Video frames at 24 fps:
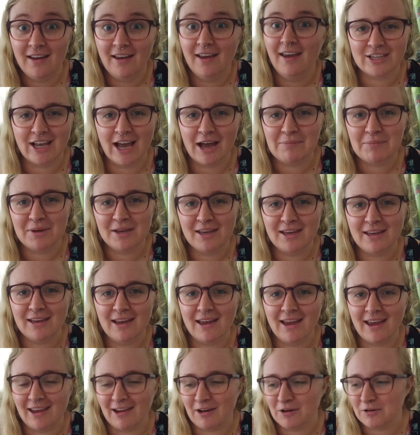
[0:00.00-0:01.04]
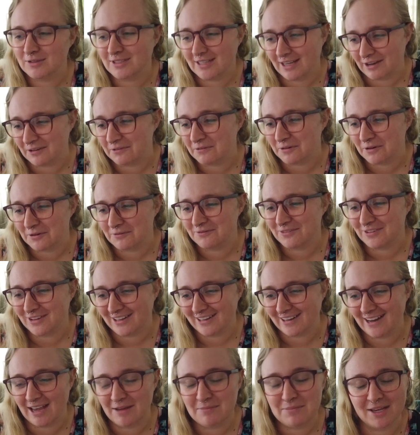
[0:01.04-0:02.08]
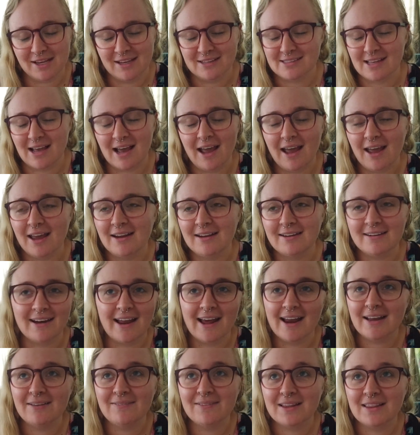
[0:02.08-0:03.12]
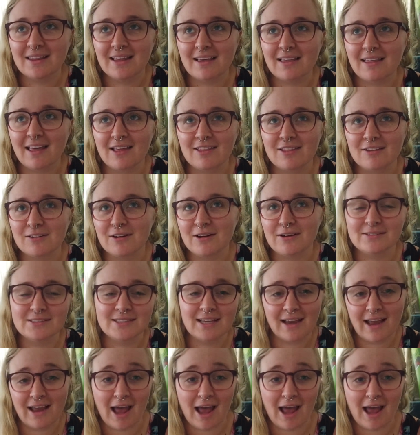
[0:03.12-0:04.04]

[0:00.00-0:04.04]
She got me a hotel room for the night because I did not even think that through. I was like,